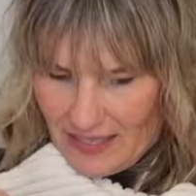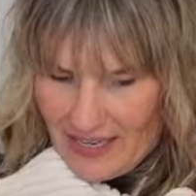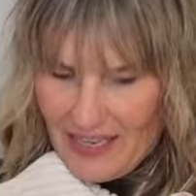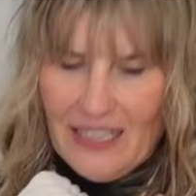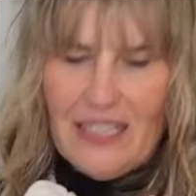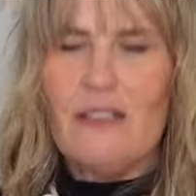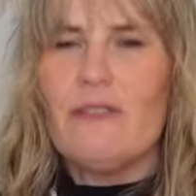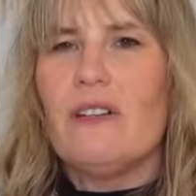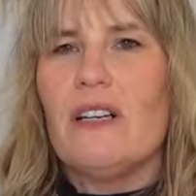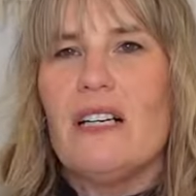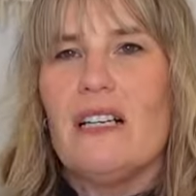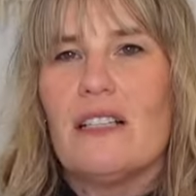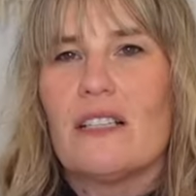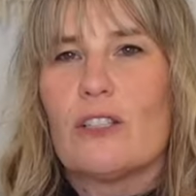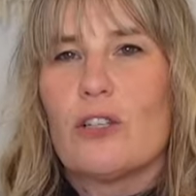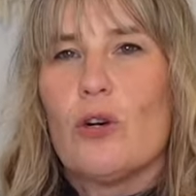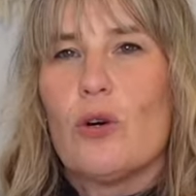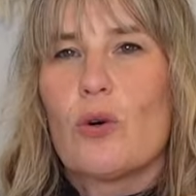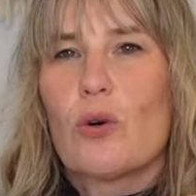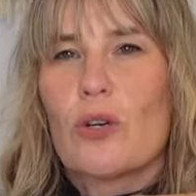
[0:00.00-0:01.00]
kind of a
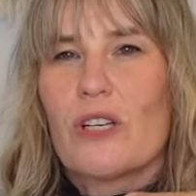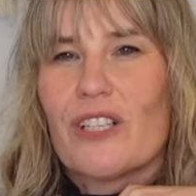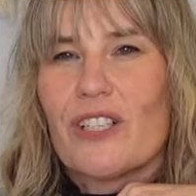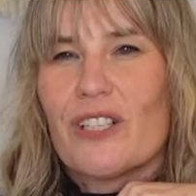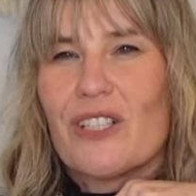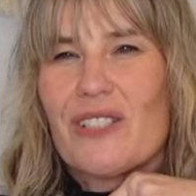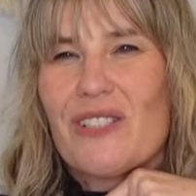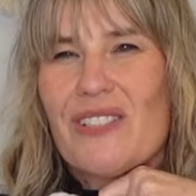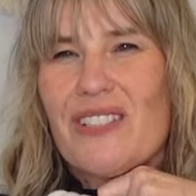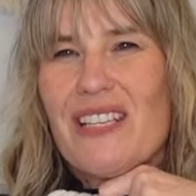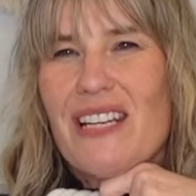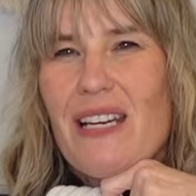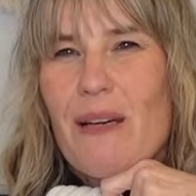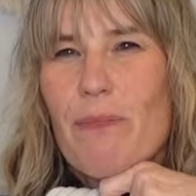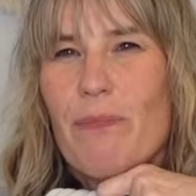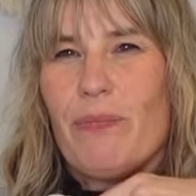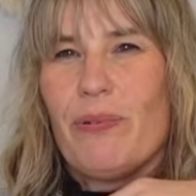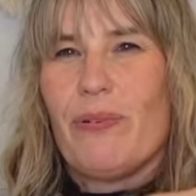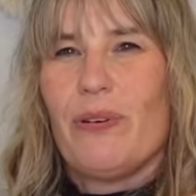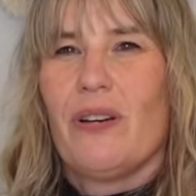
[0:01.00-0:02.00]
quarter
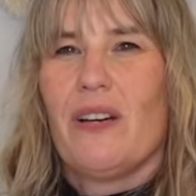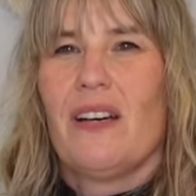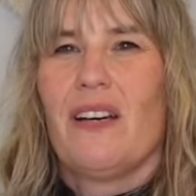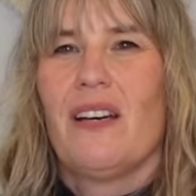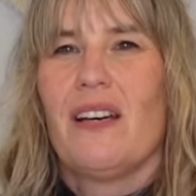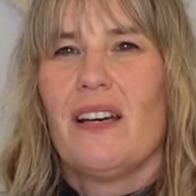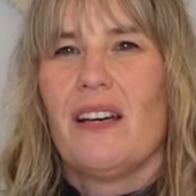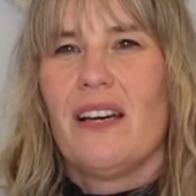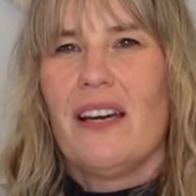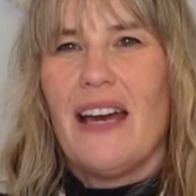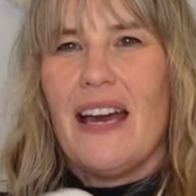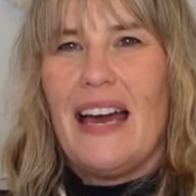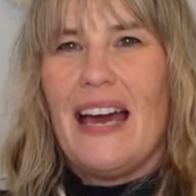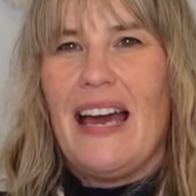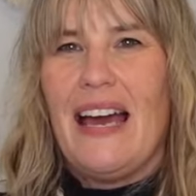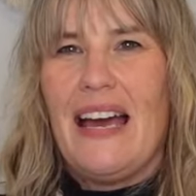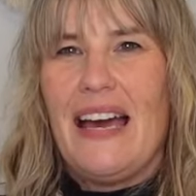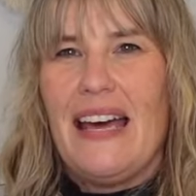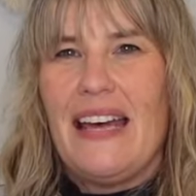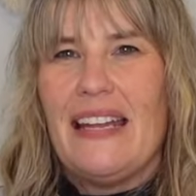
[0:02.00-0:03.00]
zip
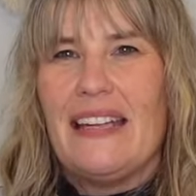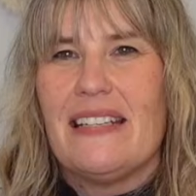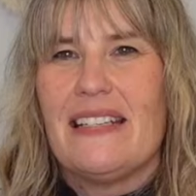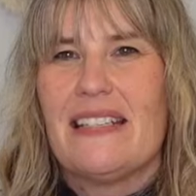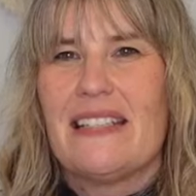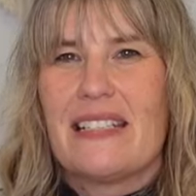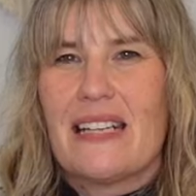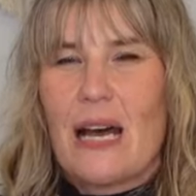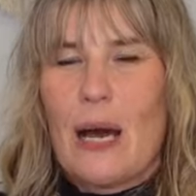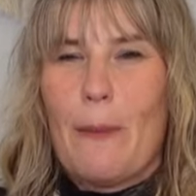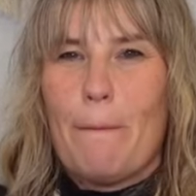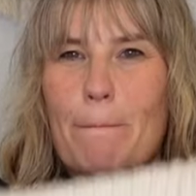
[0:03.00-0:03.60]
and a